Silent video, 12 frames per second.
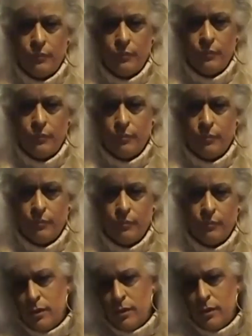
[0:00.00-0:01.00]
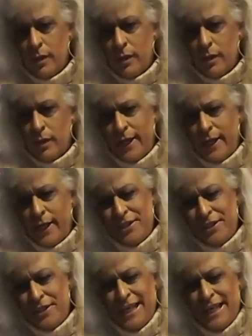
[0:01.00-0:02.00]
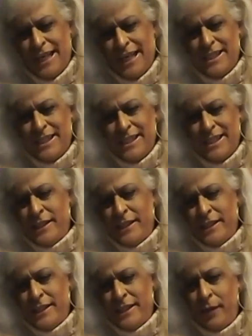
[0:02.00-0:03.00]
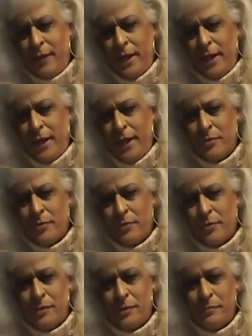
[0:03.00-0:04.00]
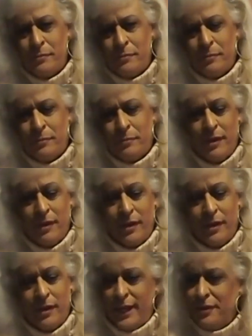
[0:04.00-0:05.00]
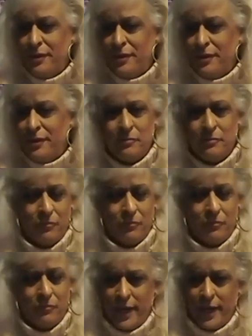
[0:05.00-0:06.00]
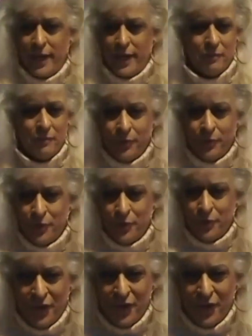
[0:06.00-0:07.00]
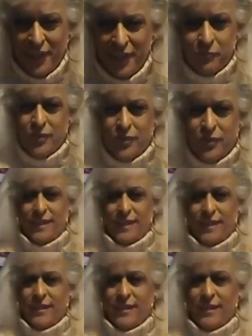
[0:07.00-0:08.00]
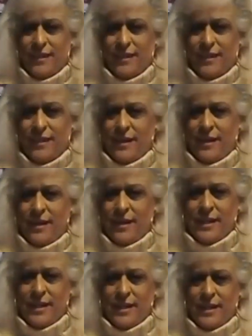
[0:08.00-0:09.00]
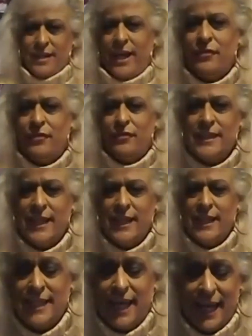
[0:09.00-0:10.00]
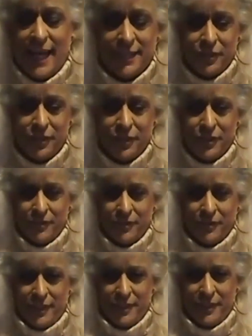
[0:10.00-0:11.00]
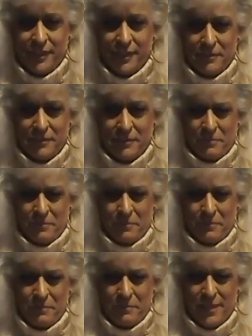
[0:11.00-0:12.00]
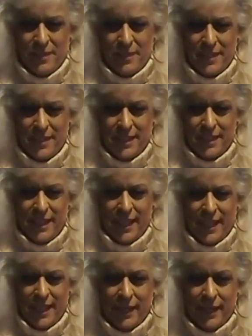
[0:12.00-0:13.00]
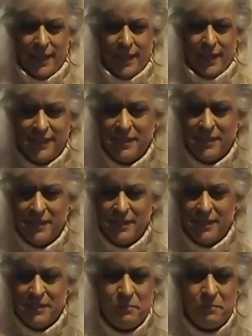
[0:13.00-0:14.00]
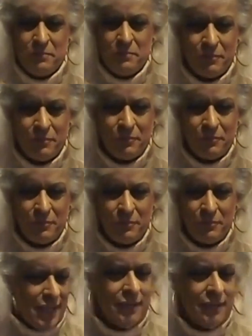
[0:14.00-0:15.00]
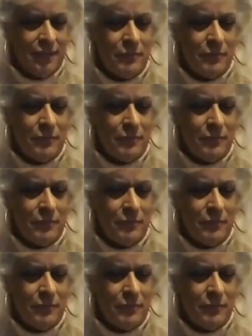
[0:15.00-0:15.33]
Again, it's an art. Somebody can teach you how to hold a paintbrush, but honey, that art comes from your brain. It comes from your heart and it comes from your hand onto the canvas, and that's exactly what you're doing. Anybody else? Well, we still got time.